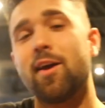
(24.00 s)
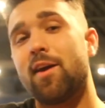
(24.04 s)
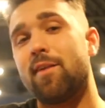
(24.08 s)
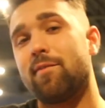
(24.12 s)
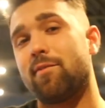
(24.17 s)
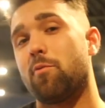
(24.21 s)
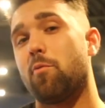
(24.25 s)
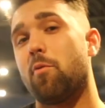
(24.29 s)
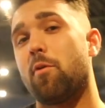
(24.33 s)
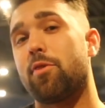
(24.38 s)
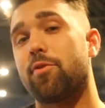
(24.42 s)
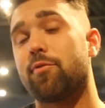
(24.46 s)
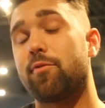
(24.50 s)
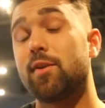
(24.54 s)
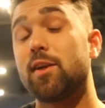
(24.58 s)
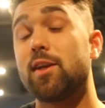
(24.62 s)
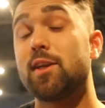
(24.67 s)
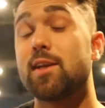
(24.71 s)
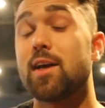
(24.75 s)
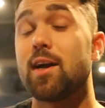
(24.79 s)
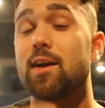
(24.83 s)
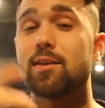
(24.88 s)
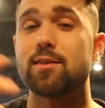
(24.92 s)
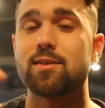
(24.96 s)
If you want 3D
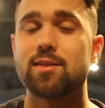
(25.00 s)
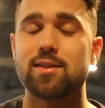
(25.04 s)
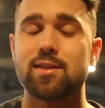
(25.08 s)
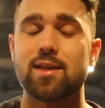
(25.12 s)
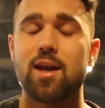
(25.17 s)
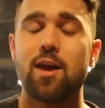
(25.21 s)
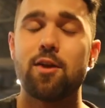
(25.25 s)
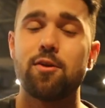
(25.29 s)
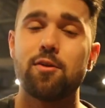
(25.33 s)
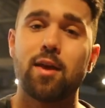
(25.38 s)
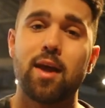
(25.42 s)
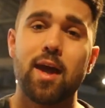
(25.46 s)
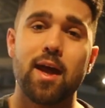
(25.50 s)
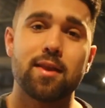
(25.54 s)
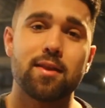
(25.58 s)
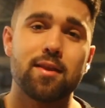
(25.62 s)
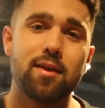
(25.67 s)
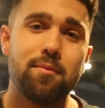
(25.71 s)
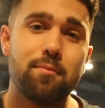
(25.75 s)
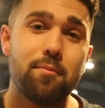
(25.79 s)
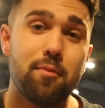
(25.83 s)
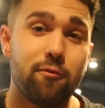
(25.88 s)
delts, this is how you get them.